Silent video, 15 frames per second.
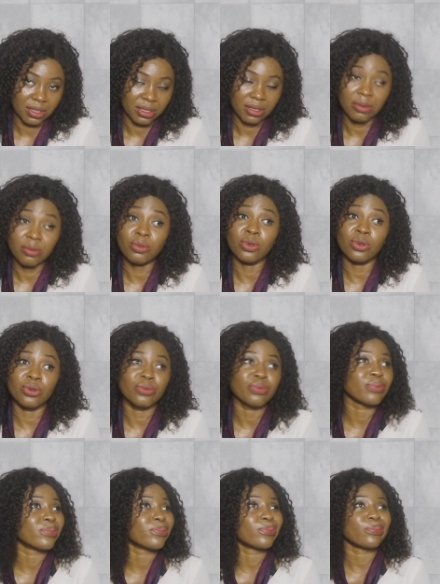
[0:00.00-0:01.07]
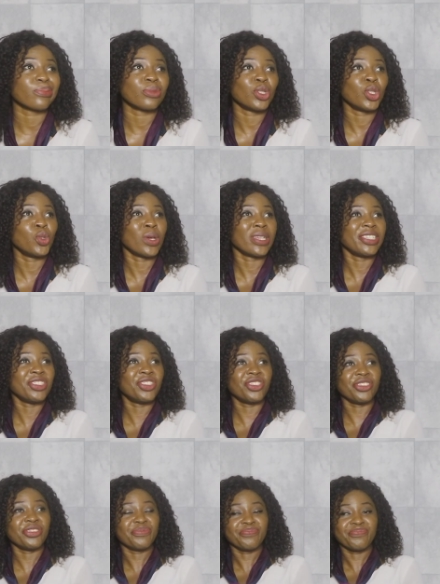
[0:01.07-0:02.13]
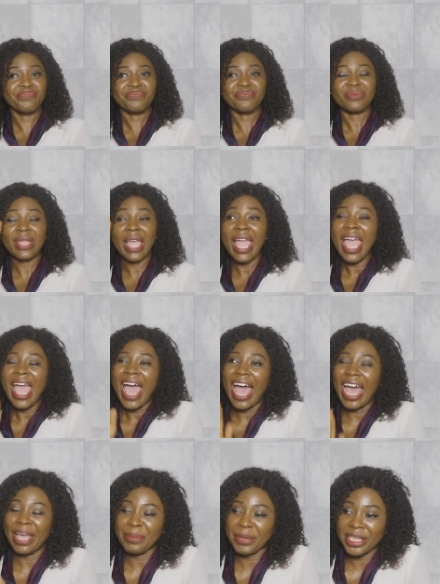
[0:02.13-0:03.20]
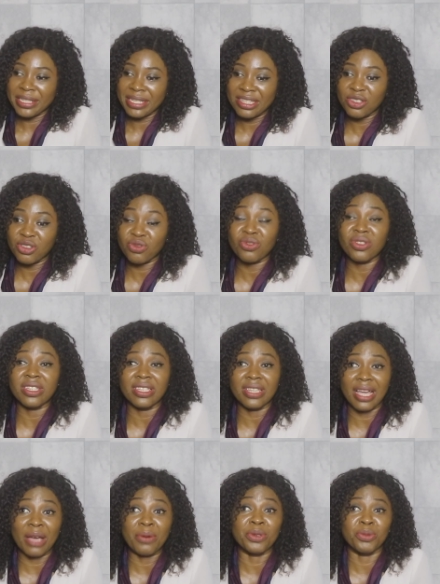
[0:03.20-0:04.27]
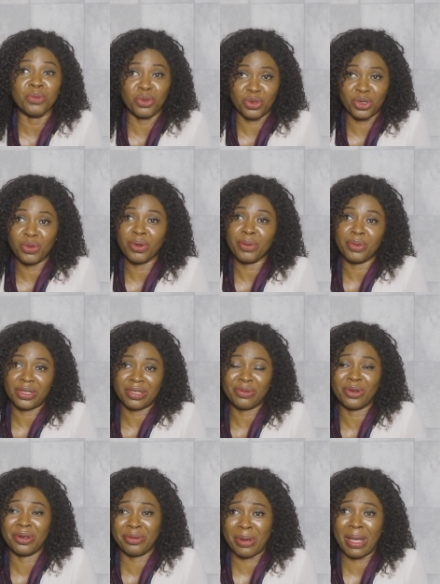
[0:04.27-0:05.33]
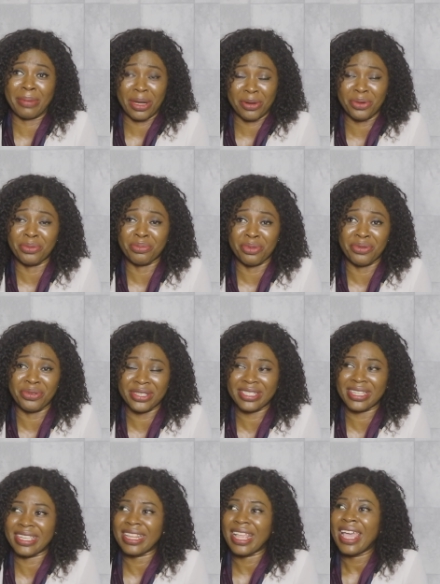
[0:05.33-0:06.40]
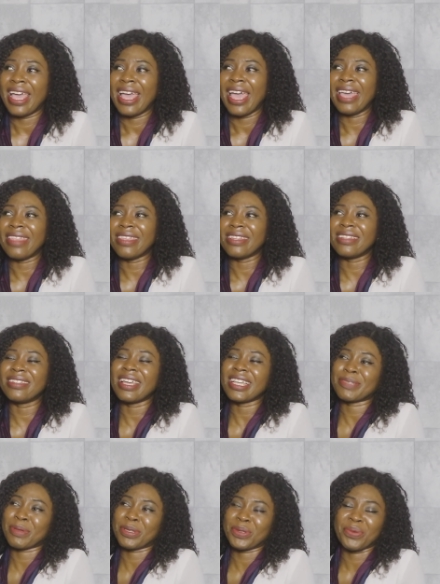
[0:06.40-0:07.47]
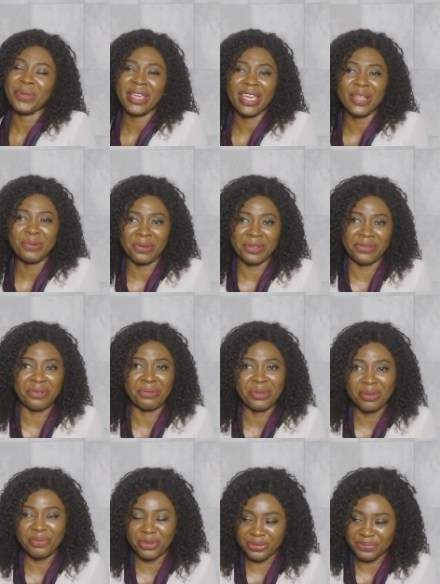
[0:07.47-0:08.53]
Mpho, you are the G. I mean, literally, I was blown away by what Mpho was saying. And then the next person we heard was from Libo.